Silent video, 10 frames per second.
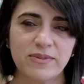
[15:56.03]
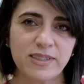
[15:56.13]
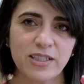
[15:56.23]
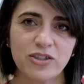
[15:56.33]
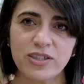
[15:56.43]

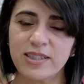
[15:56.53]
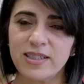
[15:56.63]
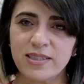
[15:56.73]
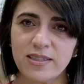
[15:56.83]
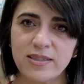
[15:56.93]
senior
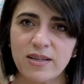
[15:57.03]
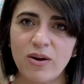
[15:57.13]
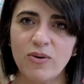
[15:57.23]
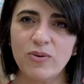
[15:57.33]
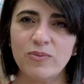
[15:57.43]
citizens
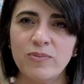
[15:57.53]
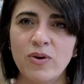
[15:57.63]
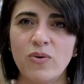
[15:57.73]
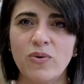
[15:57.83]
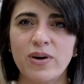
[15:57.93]

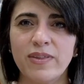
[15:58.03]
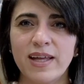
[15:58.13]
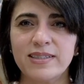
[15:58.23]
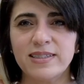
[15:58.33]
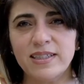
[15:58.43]
home or
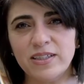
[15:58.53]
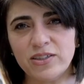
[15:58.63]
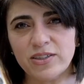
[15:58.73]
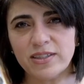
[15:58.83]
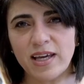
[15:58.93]
that
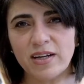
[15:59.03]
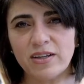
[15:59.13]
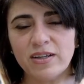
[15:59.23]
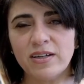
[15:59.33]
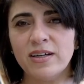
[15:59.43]
senior
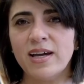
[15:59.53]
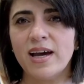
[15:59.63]
center